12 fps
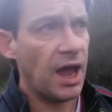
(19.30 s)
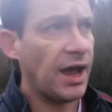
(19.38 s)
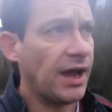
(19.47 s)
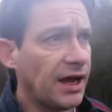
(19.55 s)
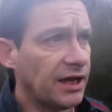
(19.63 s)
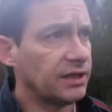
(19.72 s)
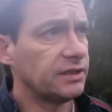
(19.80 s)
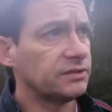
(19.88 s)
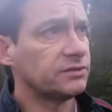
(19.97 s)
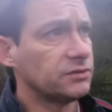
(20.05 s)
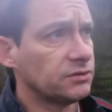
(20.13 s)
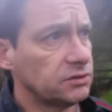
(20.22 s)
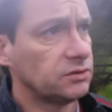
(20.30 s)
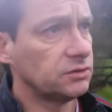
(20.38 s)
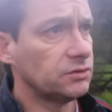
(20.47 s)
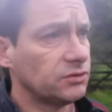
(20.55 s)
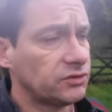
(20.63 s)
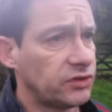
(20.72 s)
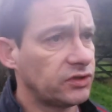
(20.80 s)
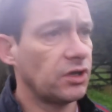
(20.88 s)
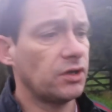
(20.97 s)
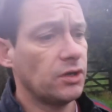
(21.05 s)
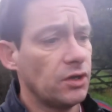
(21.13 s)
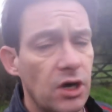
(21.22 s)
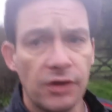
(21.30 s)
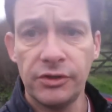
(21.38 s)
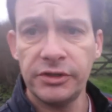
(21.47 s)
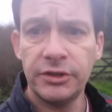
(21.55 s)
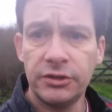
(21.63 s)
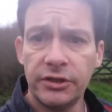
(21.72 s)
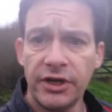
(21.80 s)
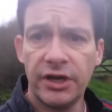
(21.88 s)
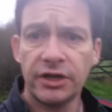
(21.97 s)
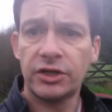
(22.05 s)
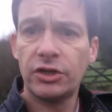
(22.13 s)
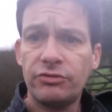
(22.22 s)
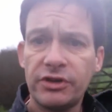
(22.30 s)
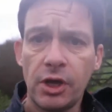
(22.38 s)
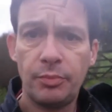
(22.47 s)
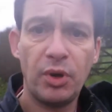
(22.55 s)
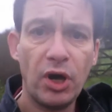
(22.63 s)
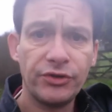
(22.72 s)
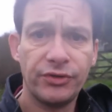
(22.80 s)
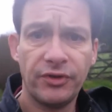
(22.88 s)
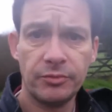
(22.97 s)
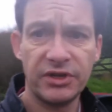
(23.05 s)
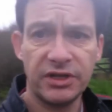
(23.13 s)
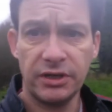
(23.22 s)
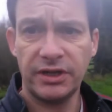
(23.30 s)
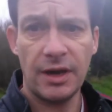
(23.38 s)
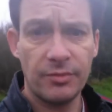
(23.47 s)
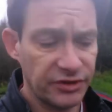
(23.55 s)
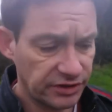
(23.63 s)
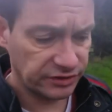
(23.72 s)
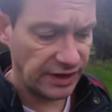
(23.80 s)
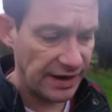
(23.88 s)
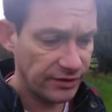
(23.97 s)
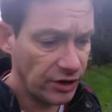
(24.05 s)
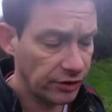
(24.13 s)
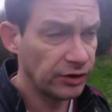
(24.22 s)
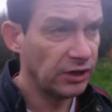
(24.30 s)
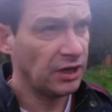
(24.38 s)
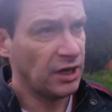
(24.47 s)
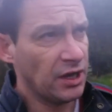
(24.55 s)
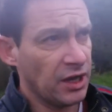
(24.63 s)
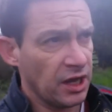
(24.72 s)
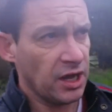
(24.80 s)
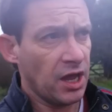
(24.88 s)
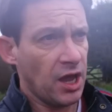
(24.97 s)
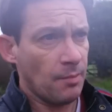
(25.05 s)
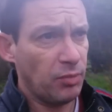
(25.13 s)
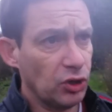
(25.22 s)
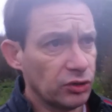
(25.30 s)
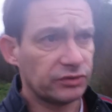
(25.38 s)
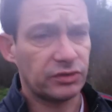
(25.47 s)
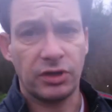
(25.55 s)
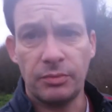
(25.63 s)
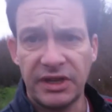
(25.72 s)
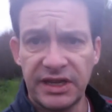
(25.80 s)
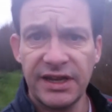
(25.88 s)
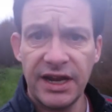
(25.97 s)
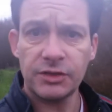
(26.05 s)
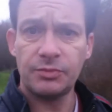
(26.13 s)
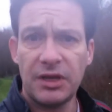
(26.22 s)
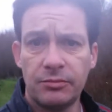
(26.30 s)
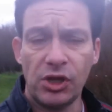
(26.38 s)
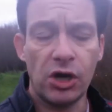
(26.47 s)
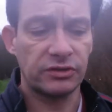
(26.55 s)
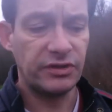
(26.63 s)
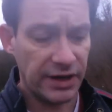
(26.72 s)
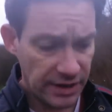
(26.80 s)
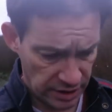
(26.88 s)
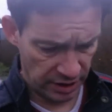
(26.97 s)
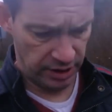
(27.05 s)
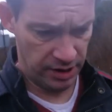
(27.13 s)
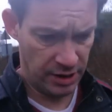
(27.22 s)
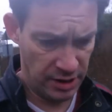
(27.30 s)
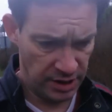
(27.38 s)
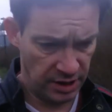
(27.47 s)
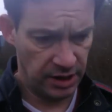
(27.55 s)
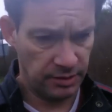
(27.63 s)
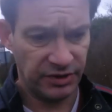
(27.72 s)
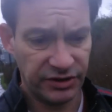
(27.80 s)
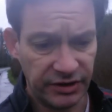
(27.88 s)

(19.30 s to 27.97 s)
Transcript: and the little gorilla pod for my camera to stand on. But my car's been blocked in. My